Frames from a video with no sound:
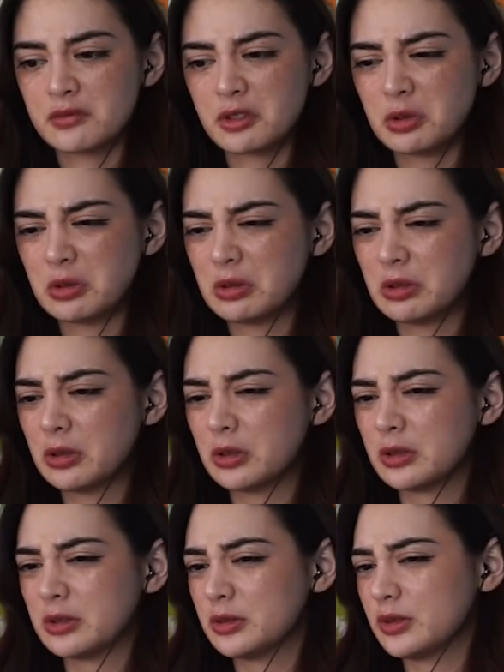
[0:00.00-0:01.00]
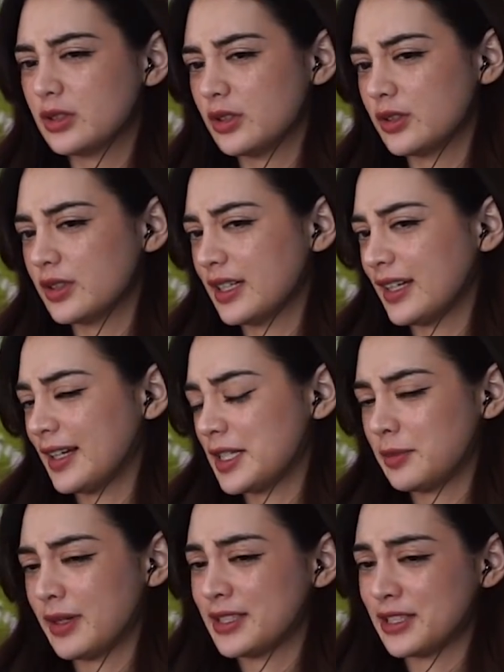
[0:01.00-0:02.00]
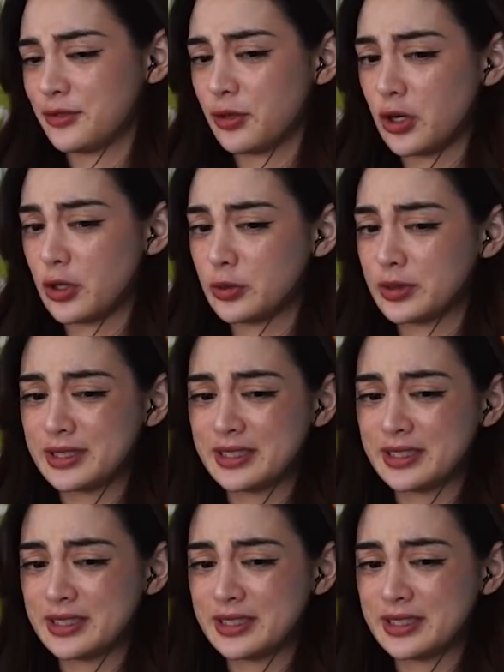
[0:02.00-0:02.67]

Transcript: Oh god, okay, this place is gross.